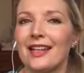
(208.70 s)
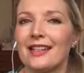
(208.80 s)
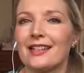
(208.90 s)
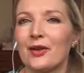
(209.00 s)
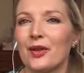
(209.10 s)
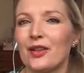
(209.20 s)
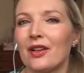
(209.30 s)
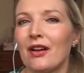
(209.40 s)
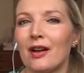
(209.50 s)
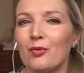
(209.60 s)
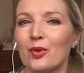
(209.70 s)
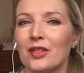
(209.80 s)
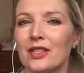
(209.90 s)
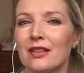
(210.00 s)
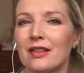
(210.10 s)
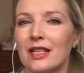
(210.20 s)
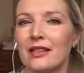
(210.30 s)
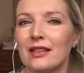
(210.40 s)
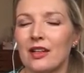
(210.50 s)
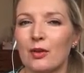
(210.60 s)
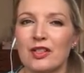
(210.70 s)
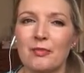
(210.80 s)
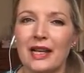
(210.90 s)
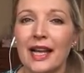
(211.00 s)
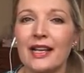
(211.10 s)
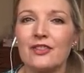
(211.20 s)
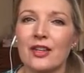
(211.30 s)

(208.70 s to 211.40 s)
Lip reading: So I would then go into my lunch,